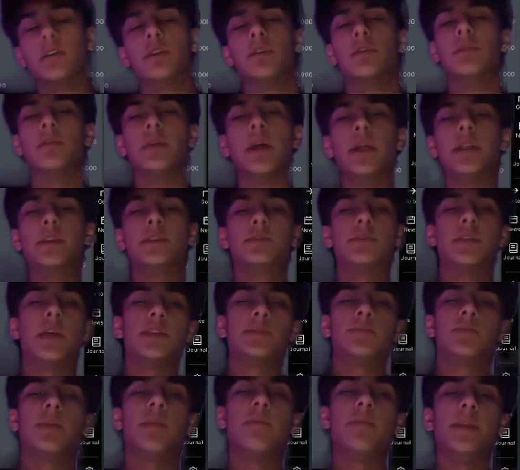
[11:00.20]
right? So
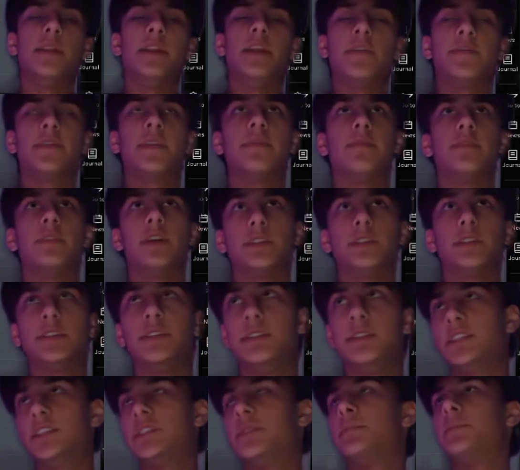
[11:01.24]
that's what I mean. You have to have lots of
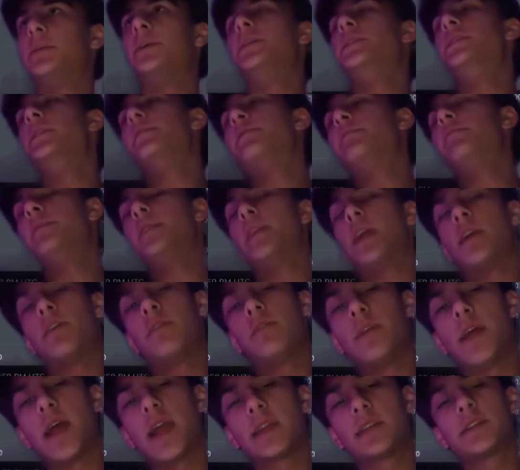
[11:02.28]
discipline. You have to be
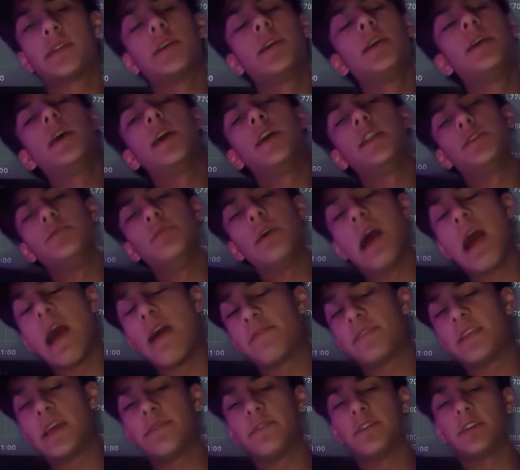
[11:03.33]
direct, and you
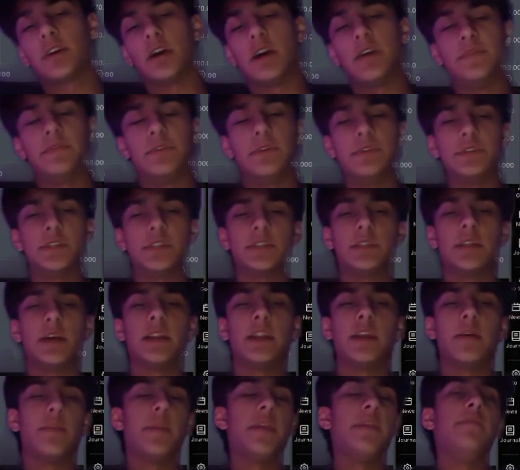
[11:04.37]
have to have your confluences
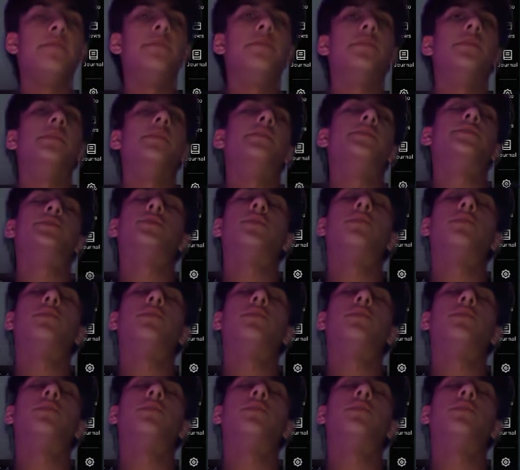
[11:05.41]
lined up. Even though they're so